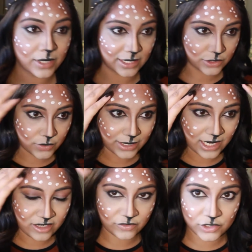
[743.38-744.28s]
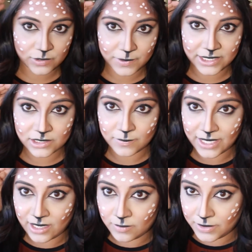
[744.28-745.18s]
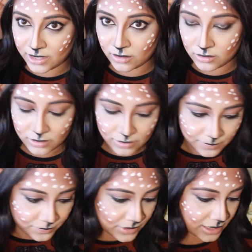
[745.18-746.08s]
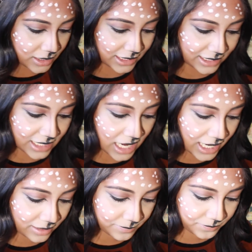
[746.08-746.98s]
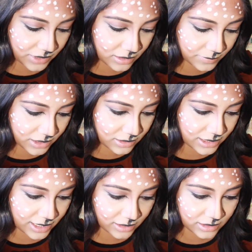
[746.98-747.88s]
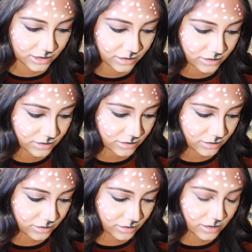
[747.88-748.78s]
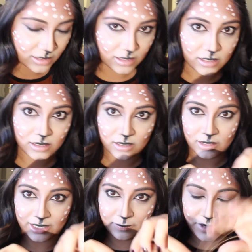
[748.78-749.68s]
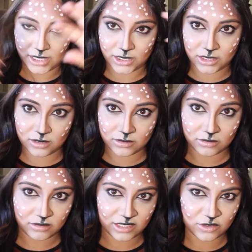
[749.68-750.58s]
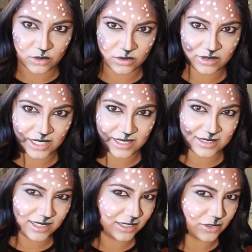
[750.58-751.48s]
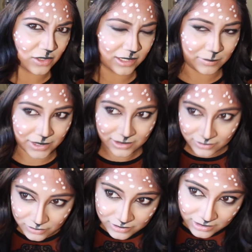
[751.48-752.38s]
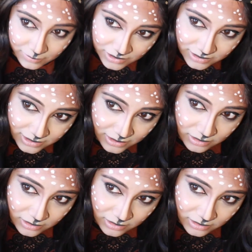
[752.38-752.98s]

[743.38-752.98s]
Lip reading: Okay, so I kind of just placed my headband like that. And I'm going to take these like pine needle things. I think they're called like pine needles. And I'm going to stick